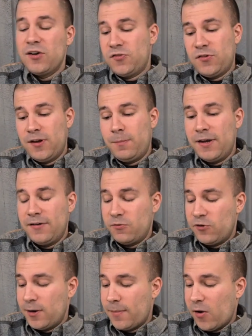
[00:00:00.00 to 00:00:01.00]
interesting to me to
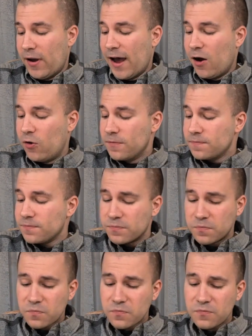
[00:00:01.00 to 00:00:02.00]
read about how
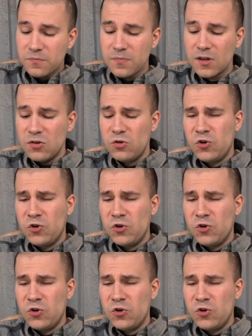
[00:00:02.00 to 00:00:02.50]
New